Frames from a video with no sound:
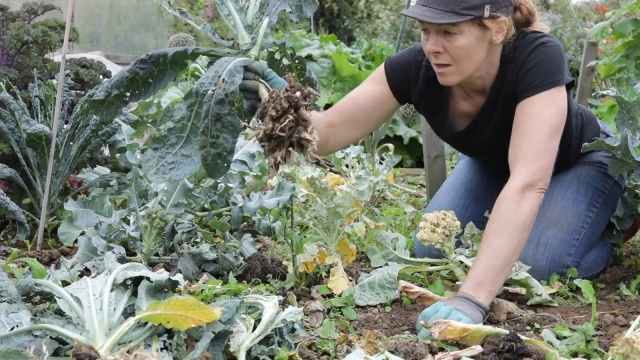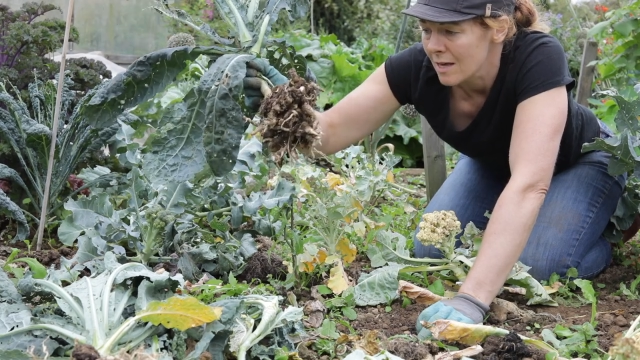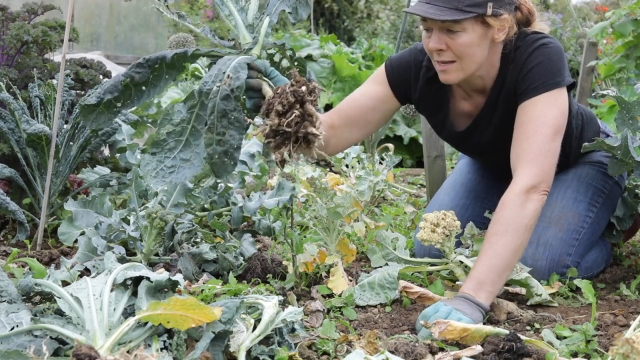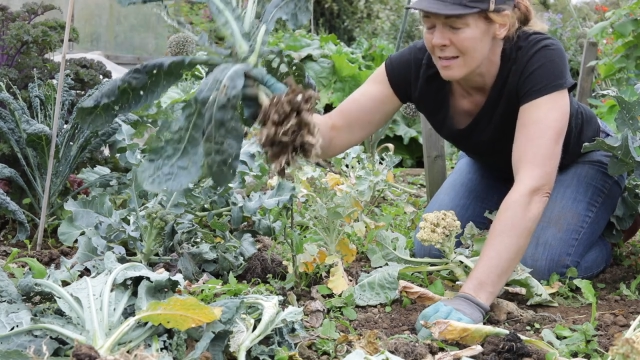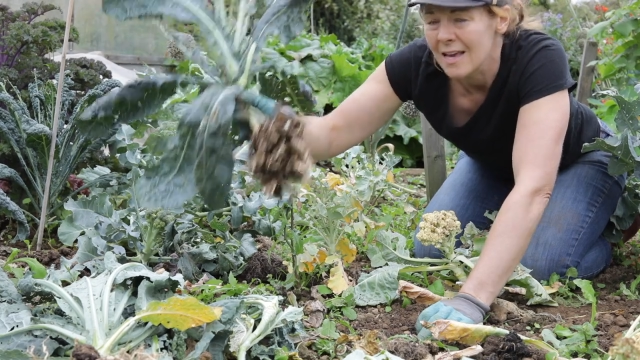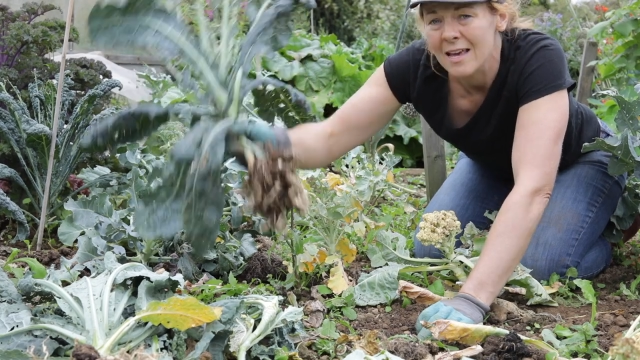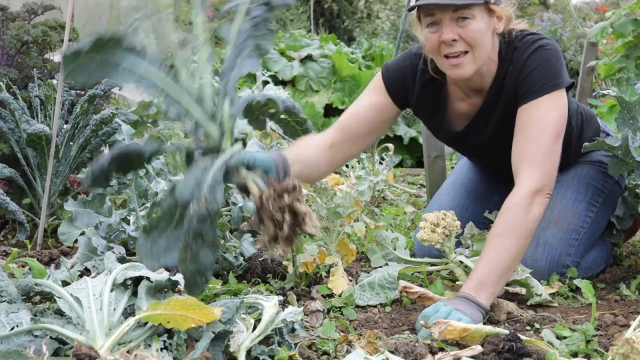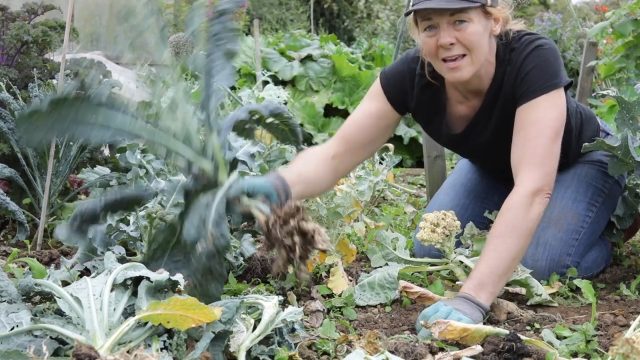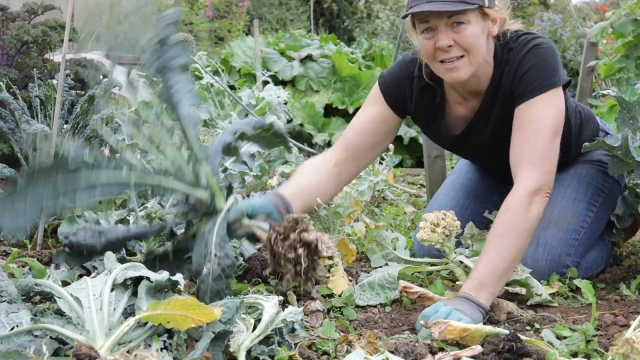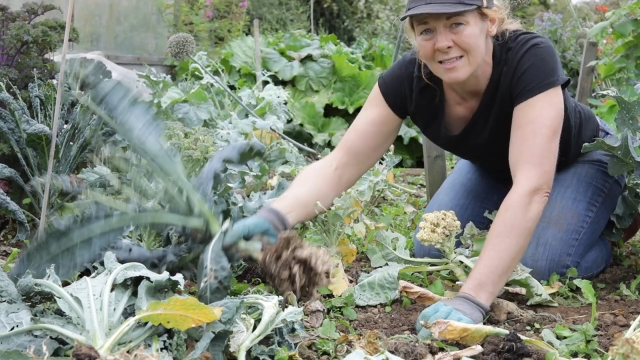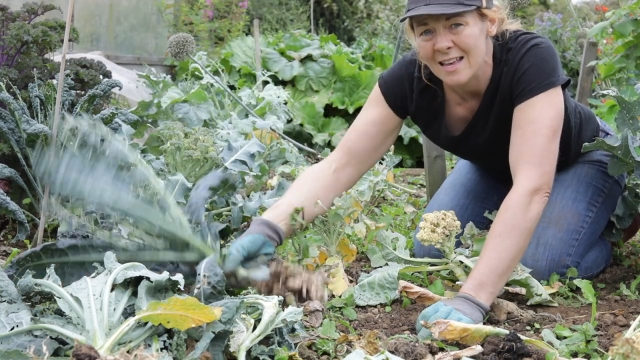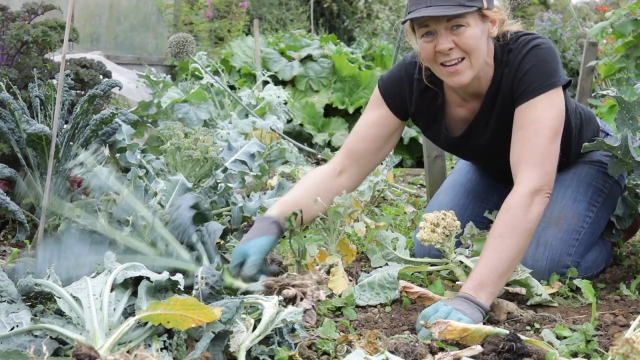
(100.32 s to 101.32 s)
it, it,
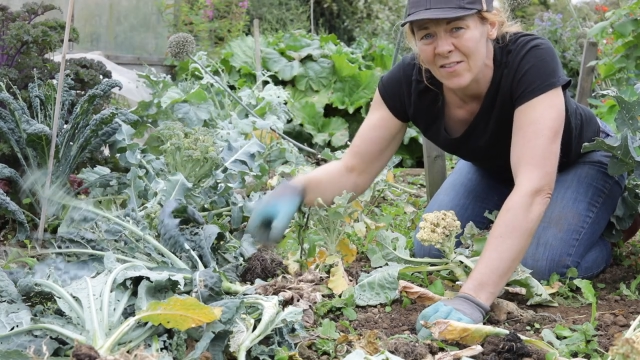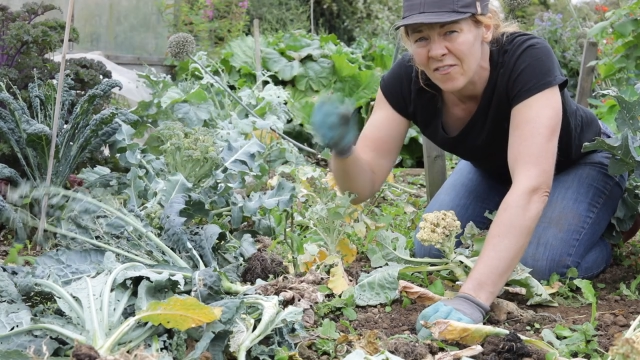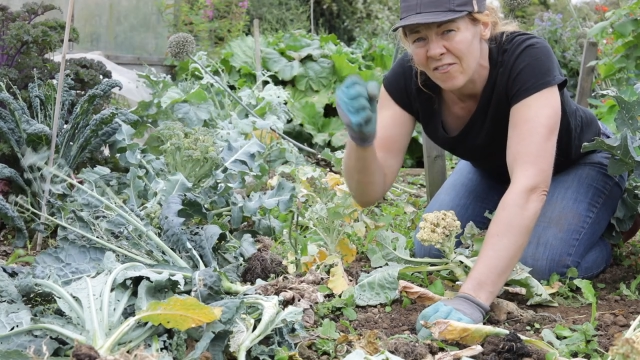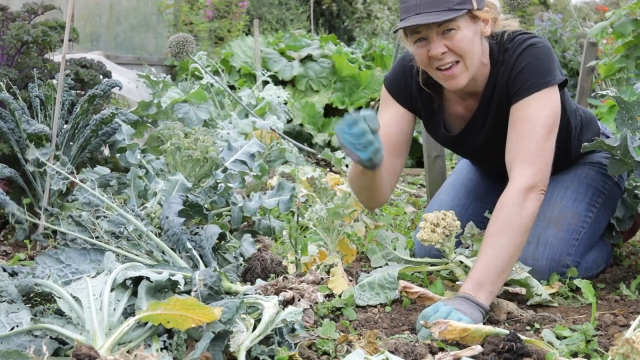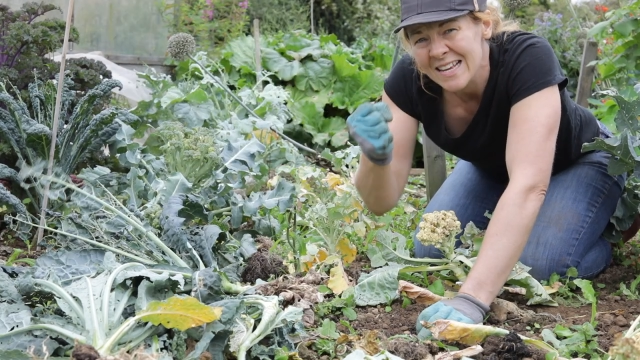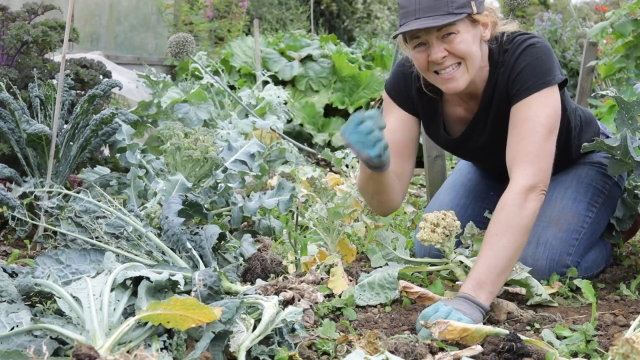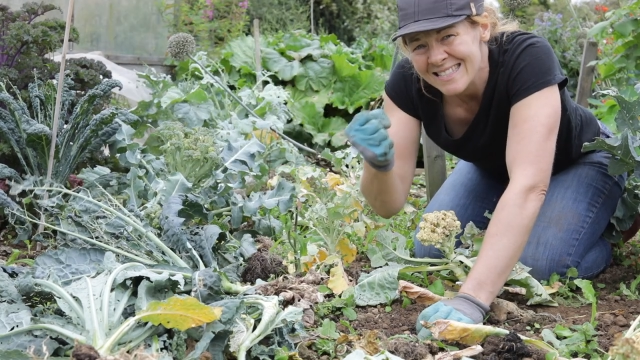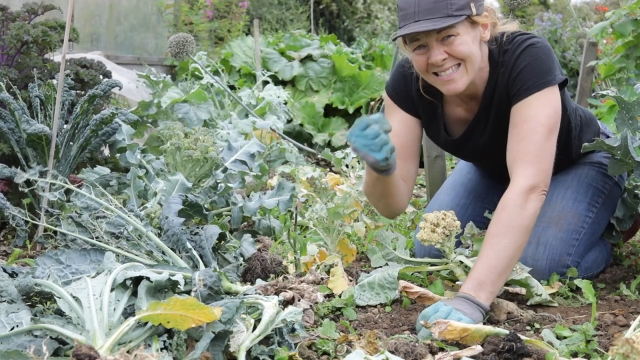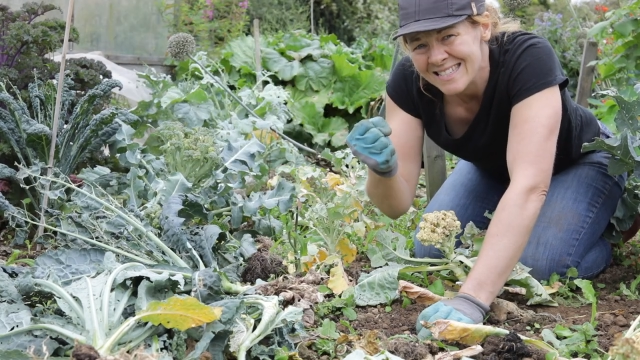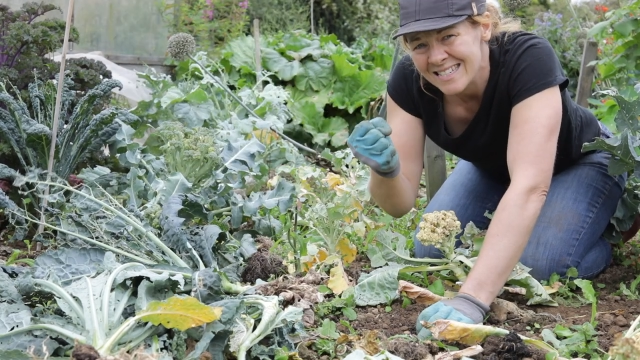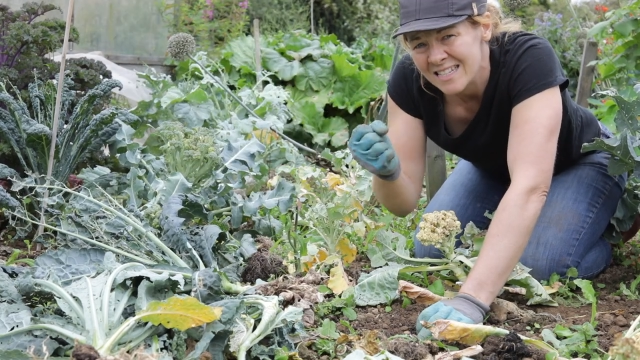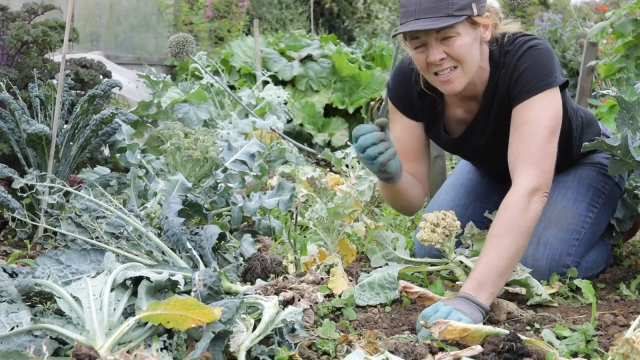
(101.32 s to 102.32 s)
it's like a
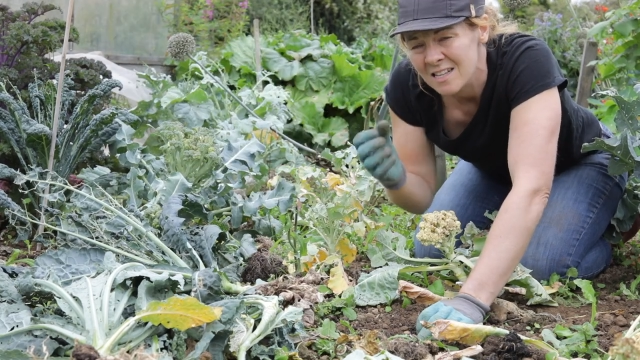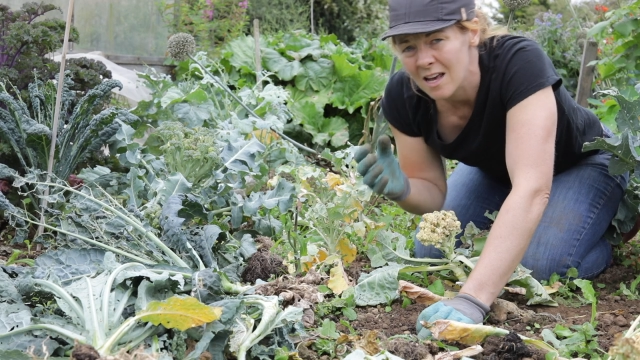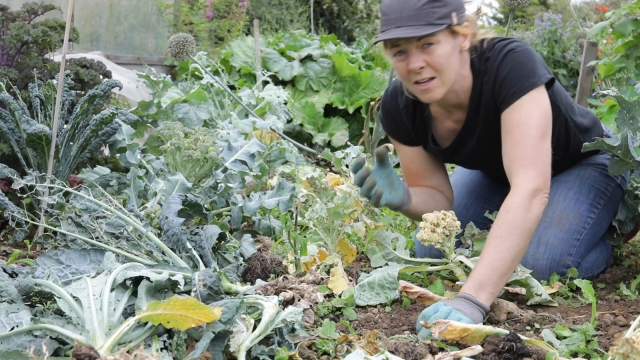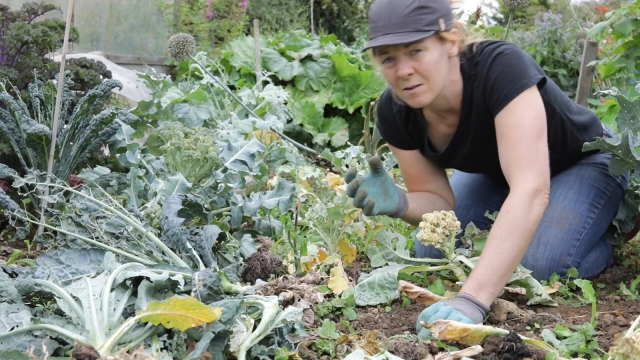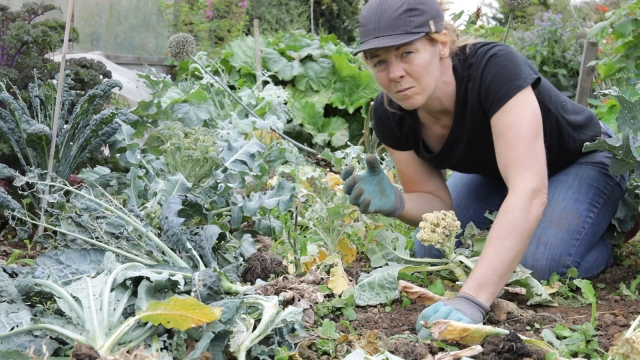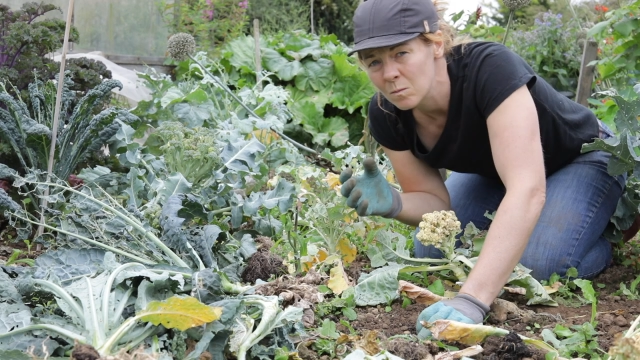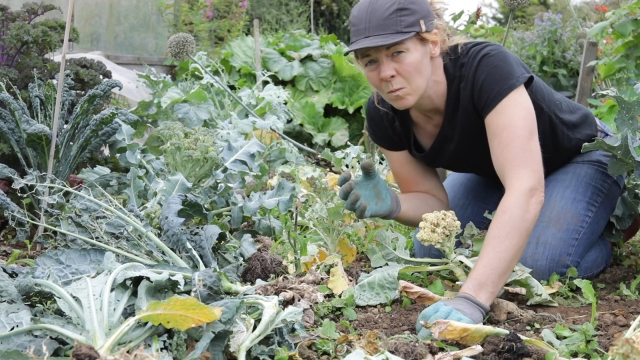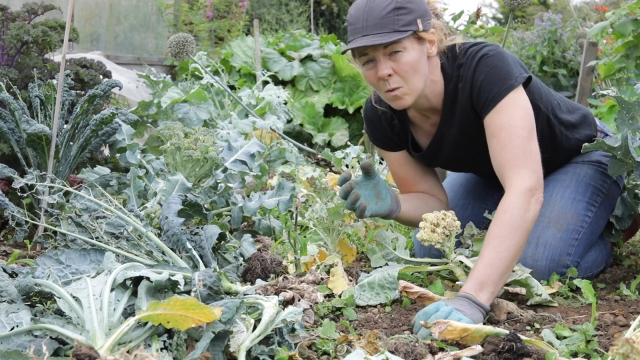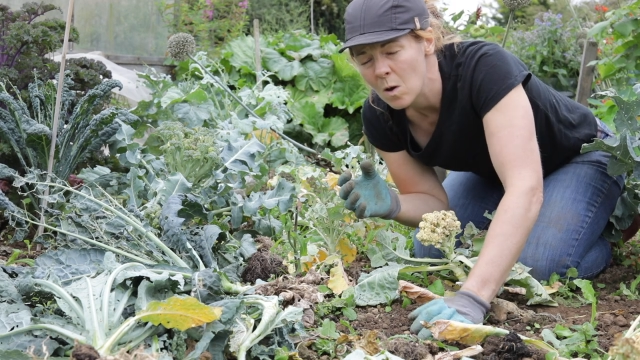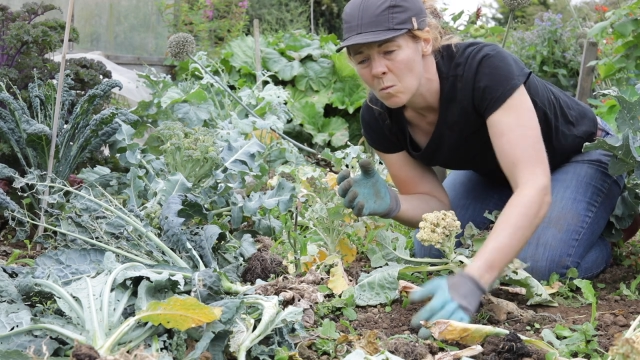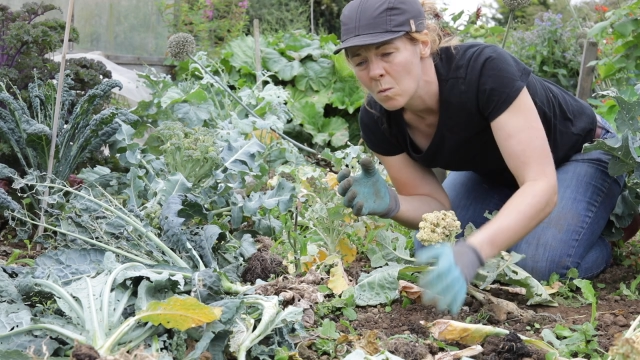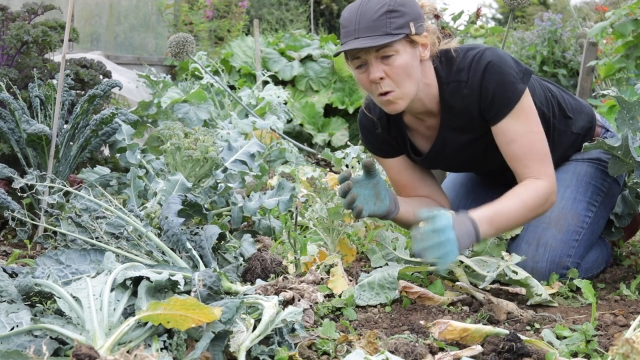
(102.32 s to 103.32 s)
fist, and,
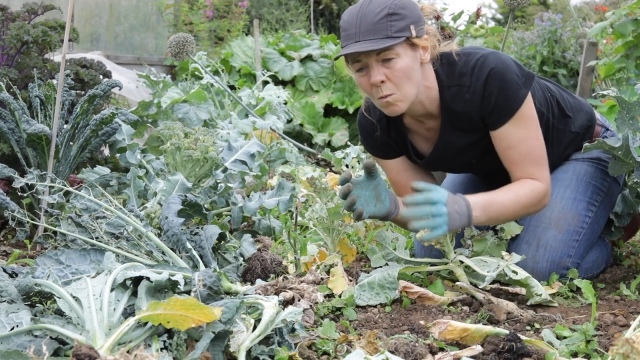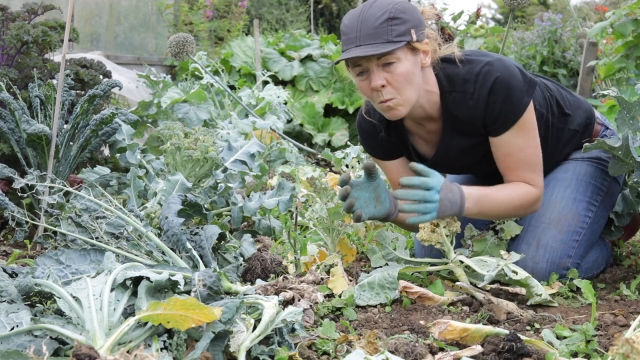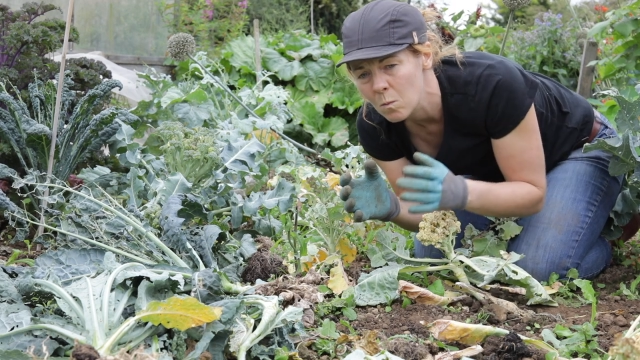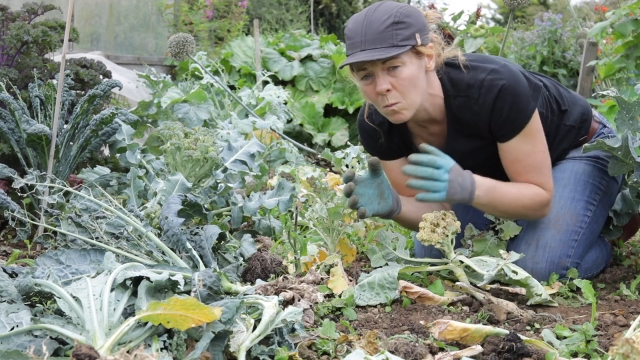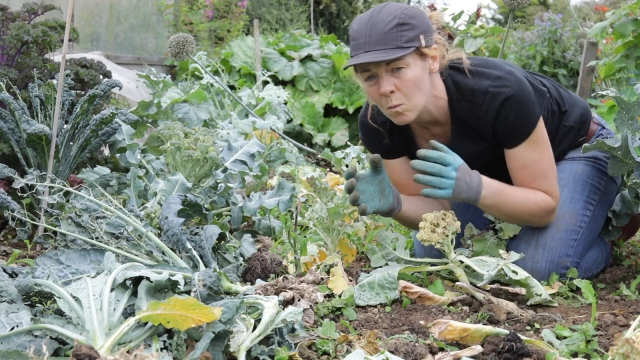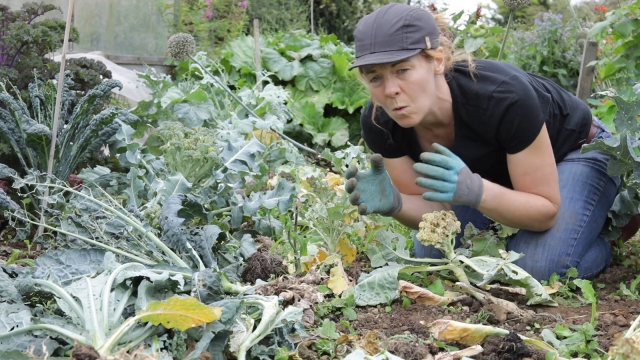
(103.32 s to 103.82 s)
and, and